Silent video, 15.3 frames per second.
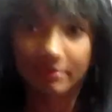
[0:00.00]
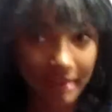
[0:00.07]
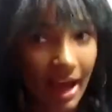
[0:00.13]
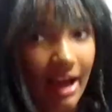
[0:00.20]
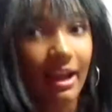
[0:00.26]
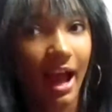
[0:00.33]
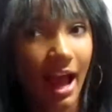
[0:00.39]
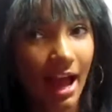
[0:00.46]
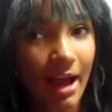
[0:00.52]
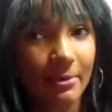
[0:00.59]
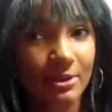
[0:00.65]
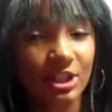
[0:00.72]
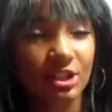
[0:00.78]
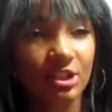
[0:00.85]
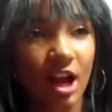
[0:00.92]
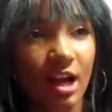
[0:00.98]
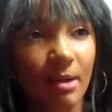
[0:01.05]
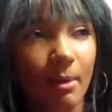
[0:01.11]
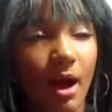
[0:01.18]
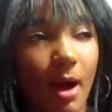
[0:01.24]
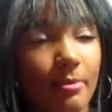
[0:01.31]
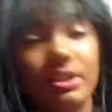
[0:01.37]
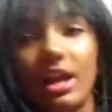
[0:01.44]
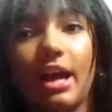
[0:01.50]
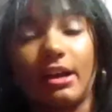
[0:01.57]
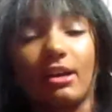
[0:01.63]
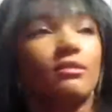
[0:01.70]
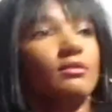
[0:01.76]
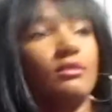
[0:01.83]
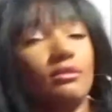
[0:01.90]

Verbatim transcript: That guy I was just talking about, I was like,